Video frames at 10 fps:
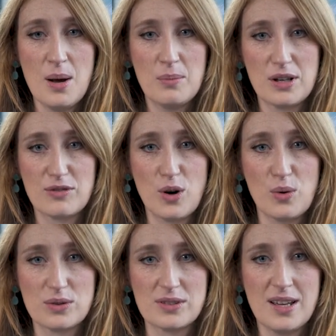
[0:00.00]
But of
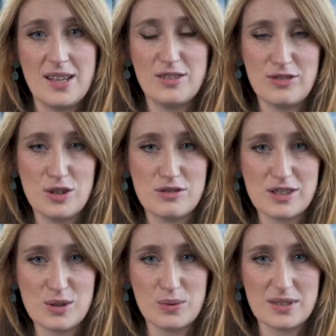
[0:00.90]
course, the future
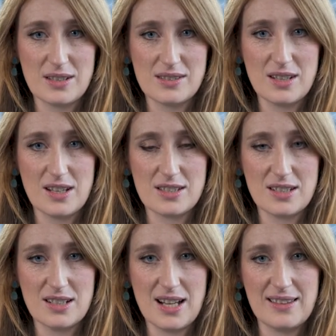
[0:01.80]
is always
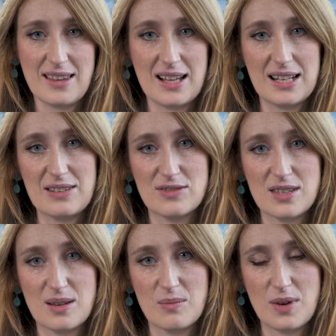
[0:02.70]
uncertain, and that leaves
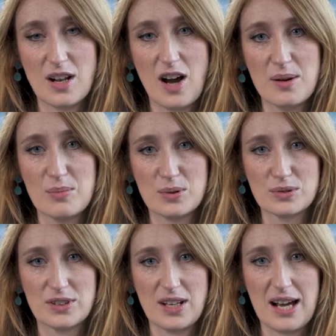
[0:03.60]
them
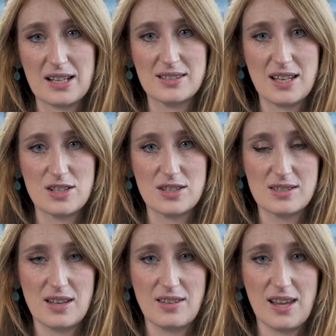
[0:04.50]
liable to
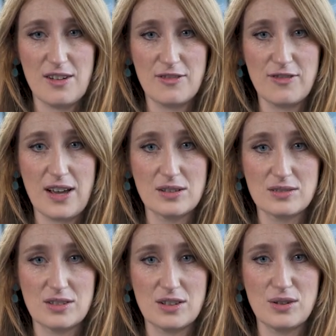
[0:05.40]
accusations that they have
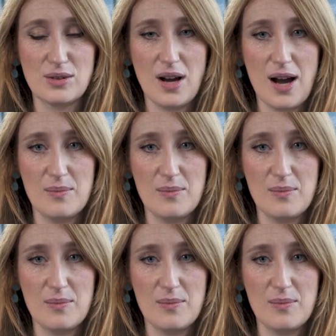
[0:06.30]
failed to